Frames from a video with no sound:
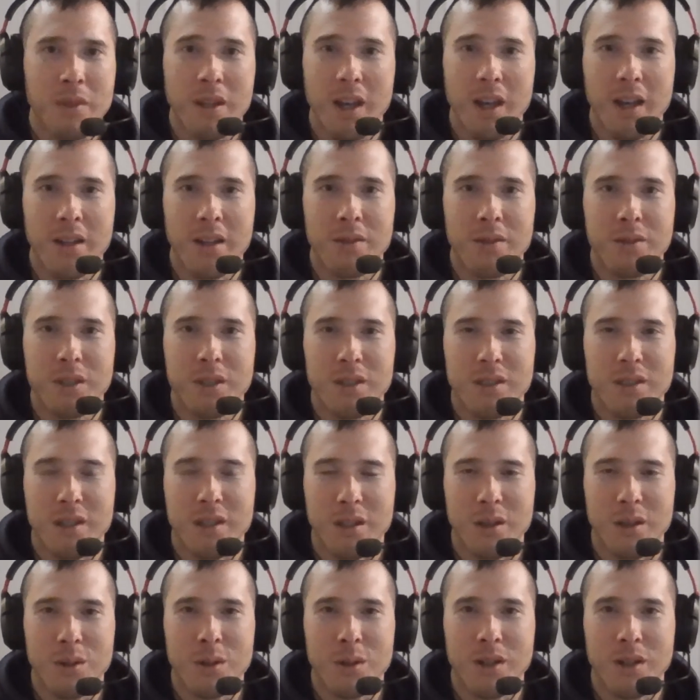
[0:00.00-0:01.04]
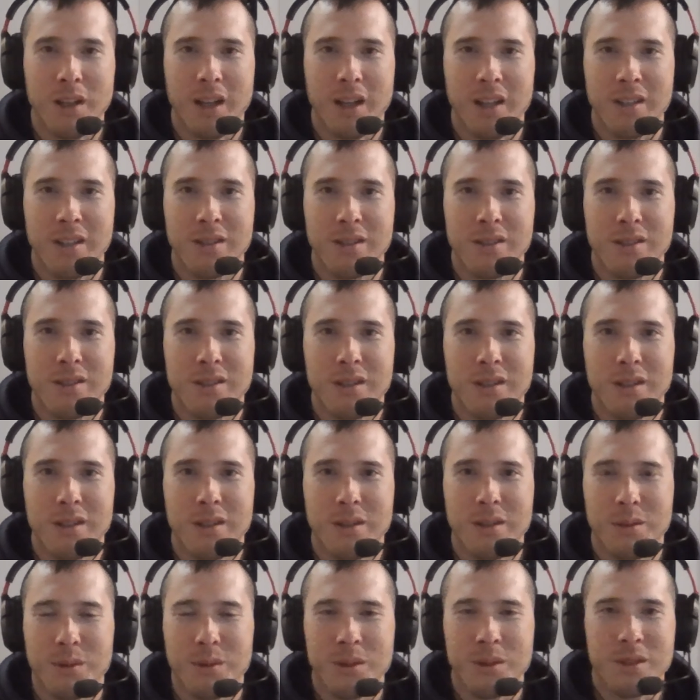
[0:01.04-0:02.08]
NFTs like Loaded Lion
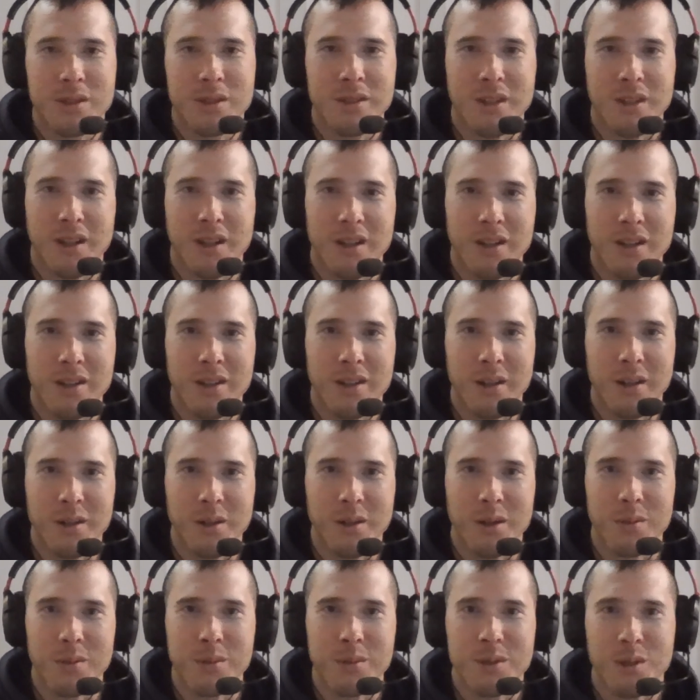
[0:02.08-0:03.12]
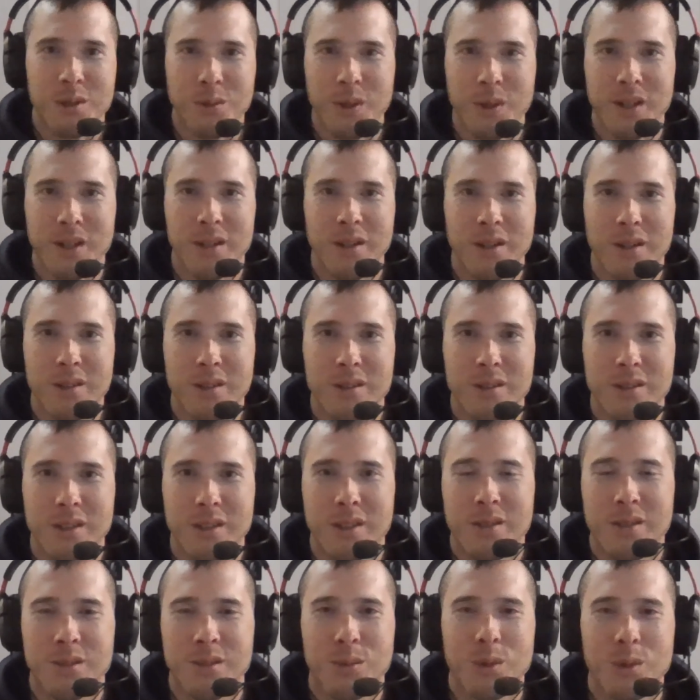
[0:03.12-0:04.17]
still, which I'm still waiting on
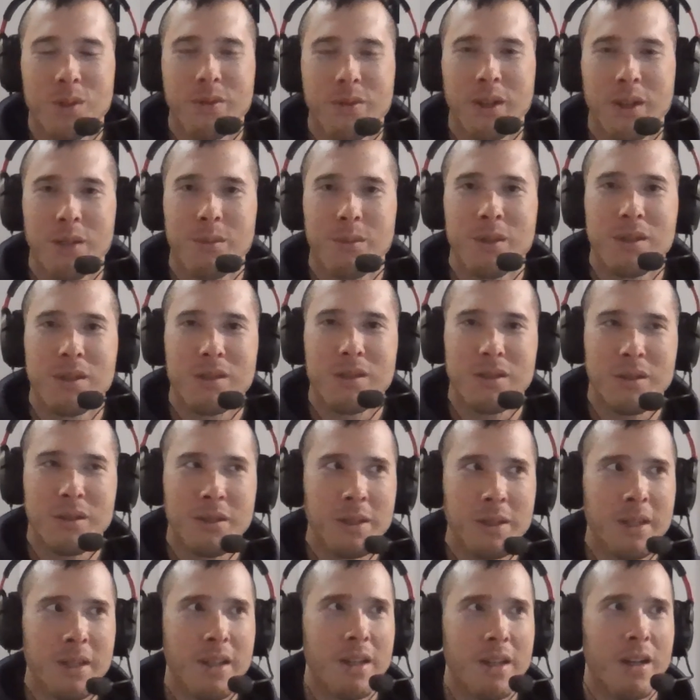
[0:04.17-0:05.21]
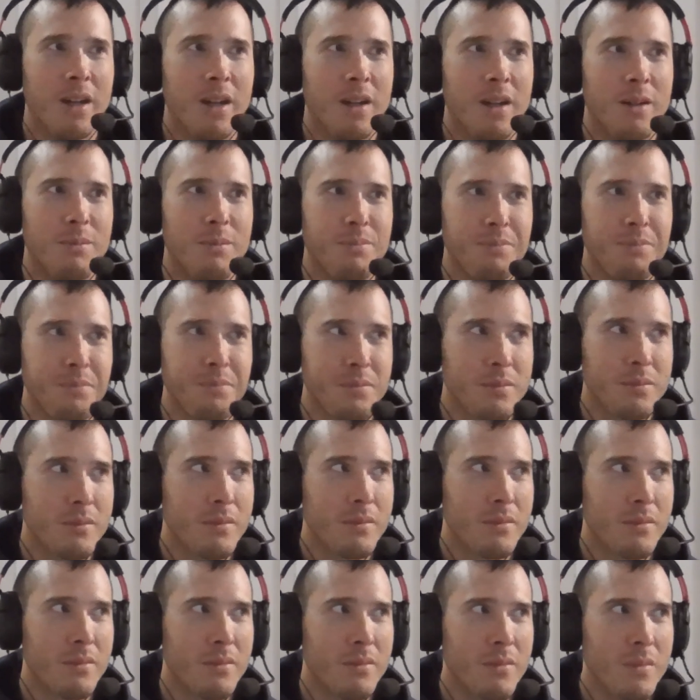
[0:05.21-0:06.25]
seeing some more developments. Um,
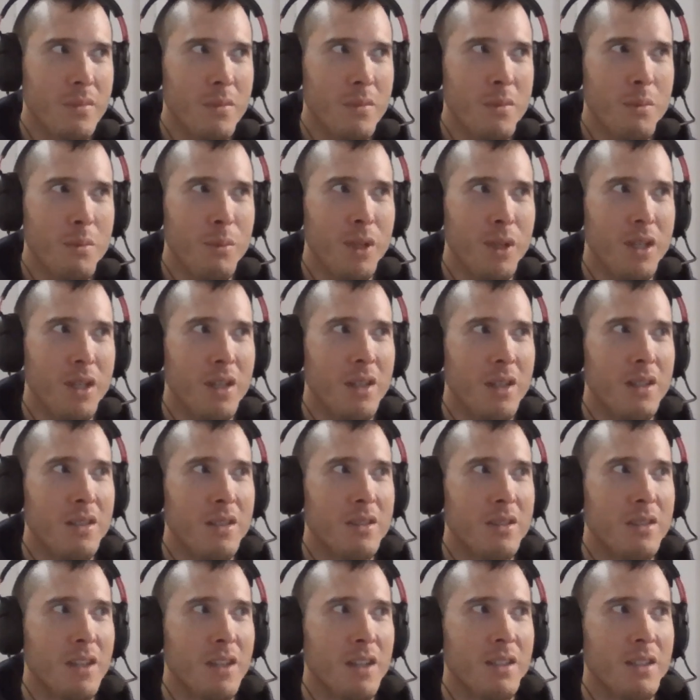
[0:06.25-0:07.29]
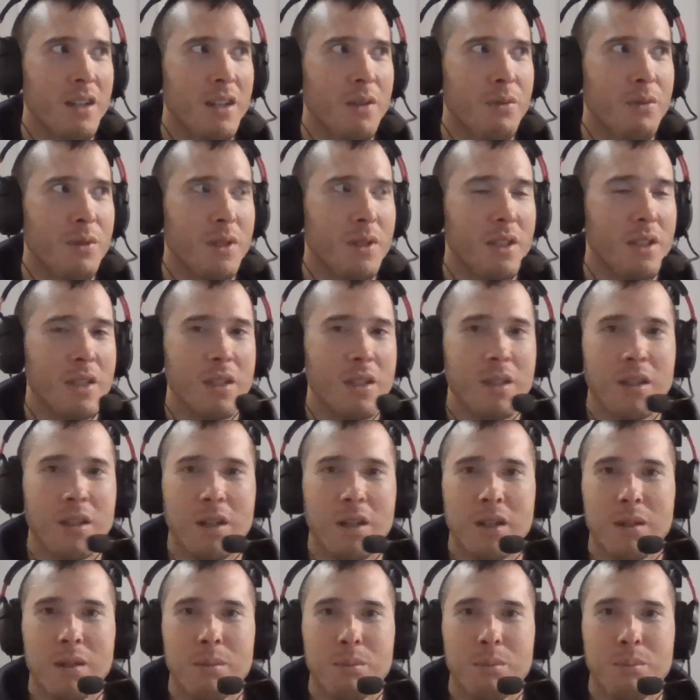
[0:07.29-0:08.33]
because that definitely
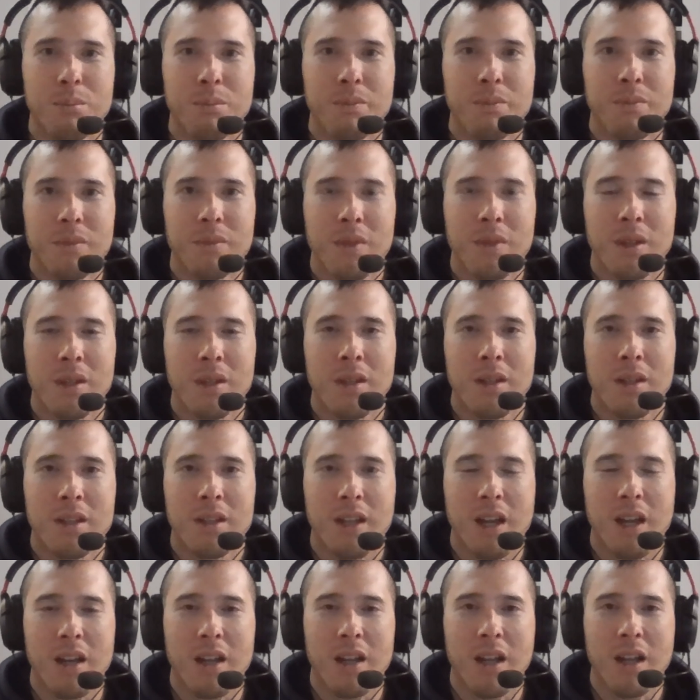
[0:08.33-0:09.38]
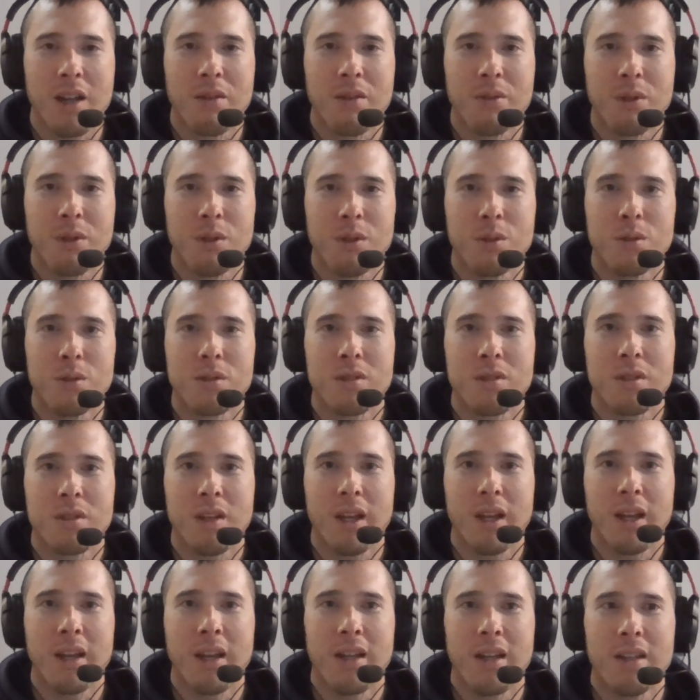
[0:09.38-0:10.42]
got a lot of views,
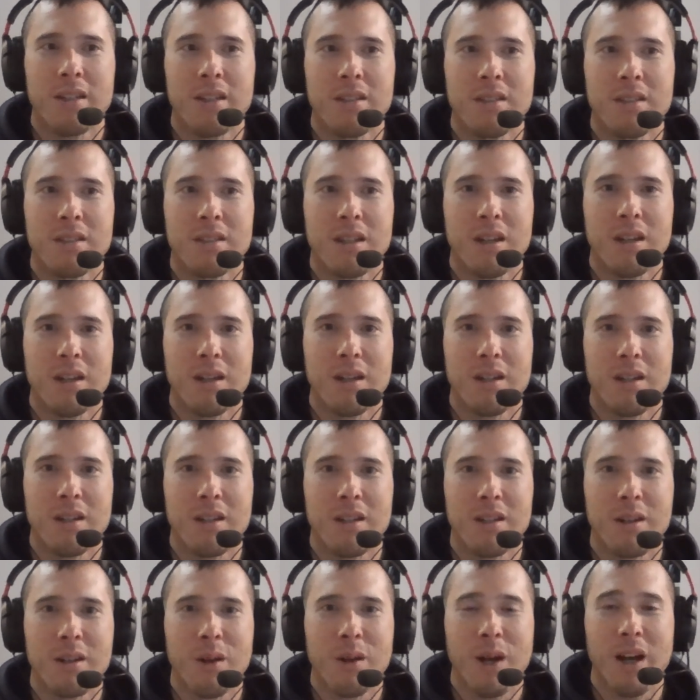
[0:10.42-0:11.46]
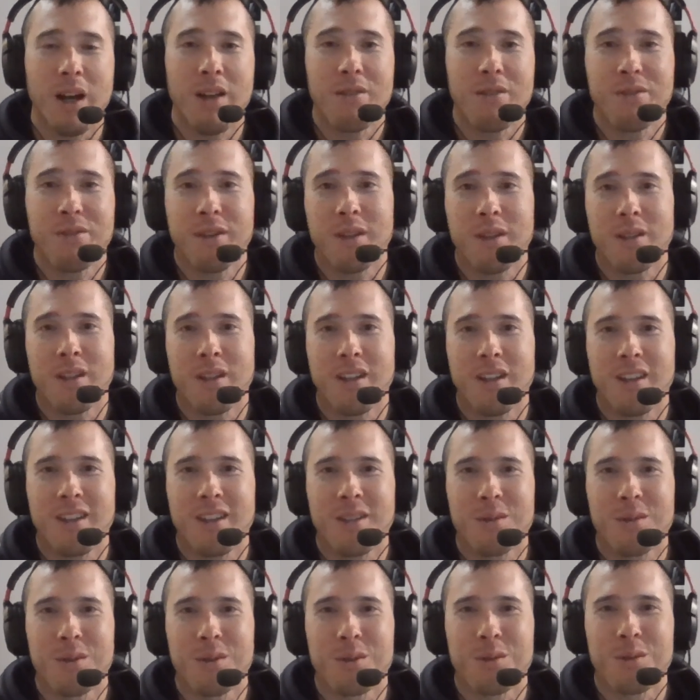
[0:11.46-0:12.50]
and I felt like
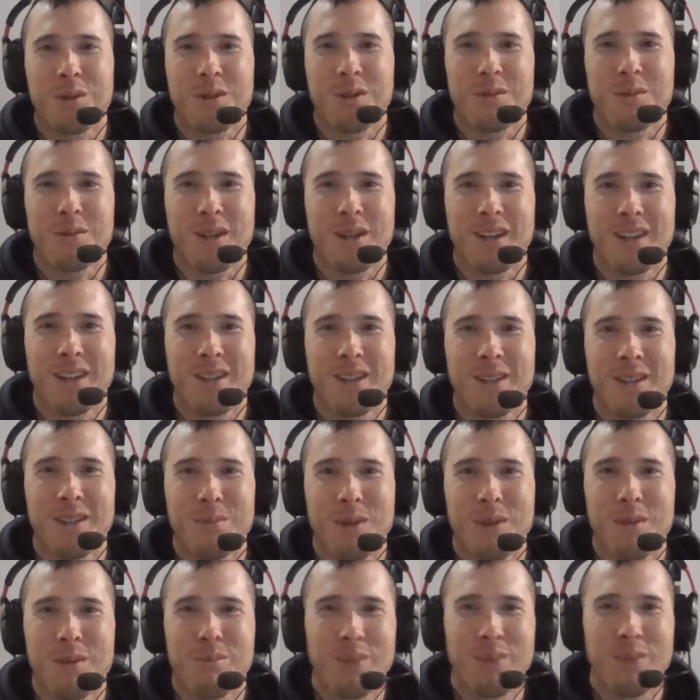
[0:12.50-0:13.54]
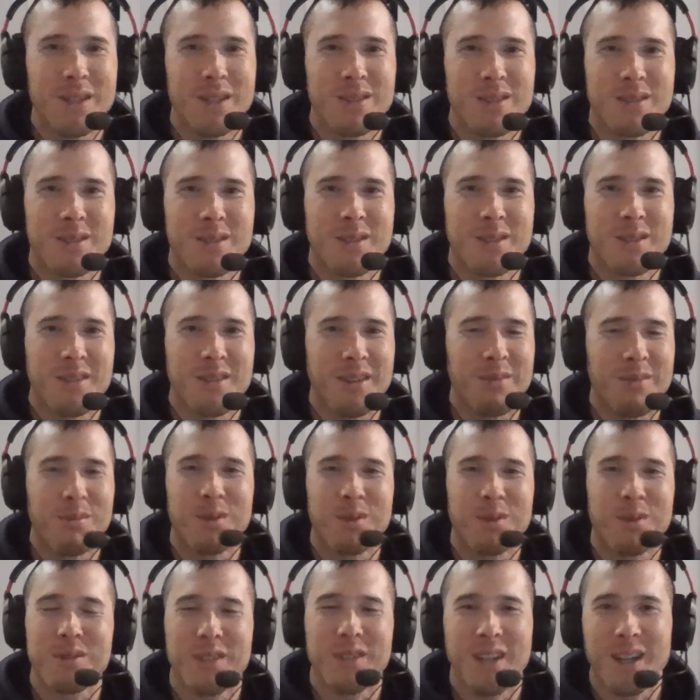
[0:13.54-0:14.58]
it was one of my best,
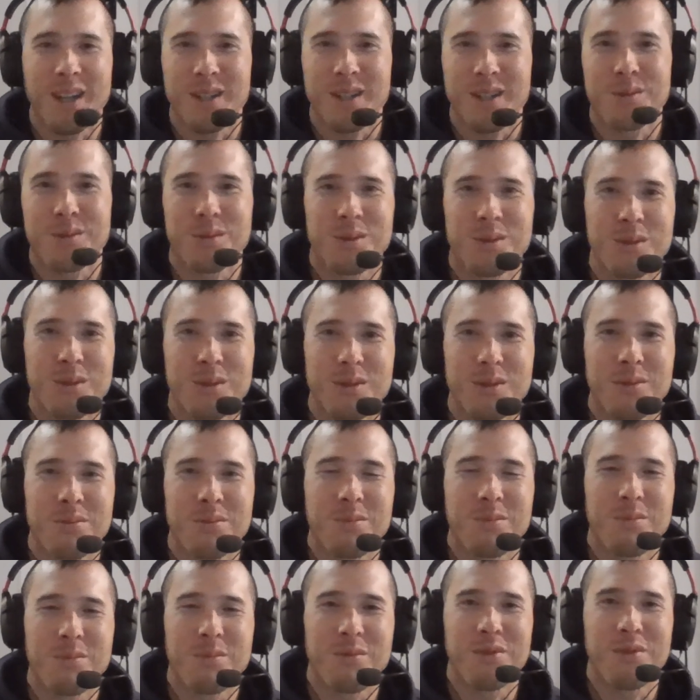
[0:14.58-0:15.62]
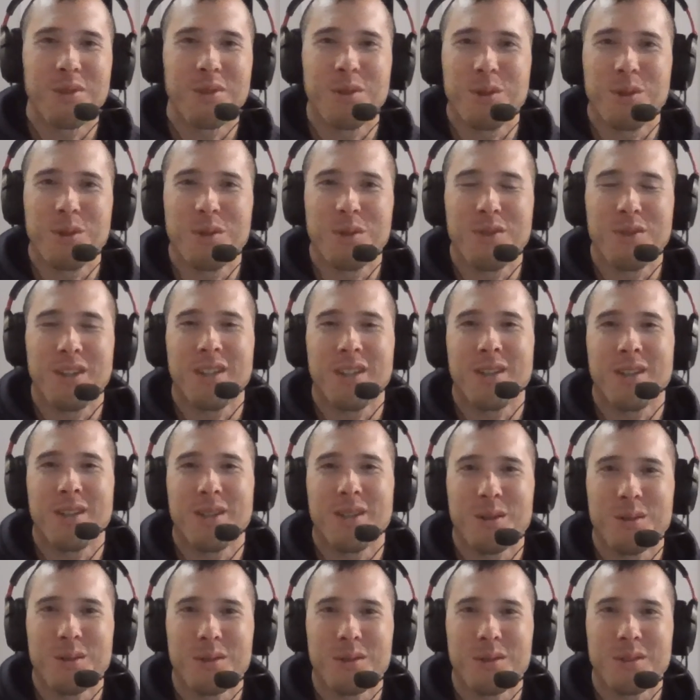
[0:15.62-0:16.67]
most natural, fluid
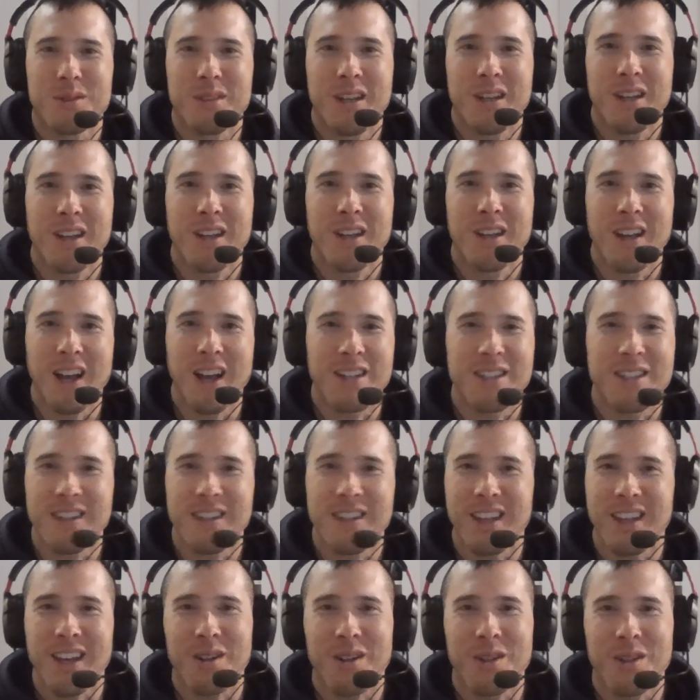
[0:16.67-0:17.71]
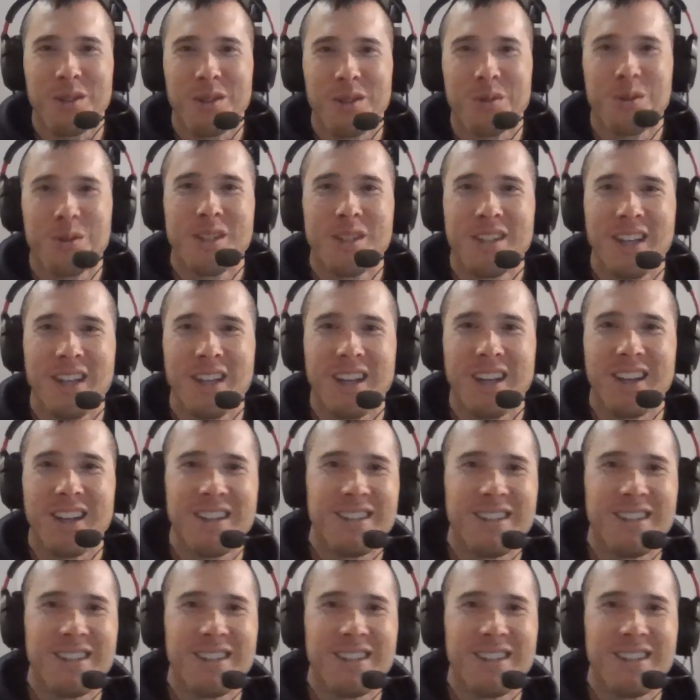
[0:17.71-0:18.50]
videos. I did that all in one take.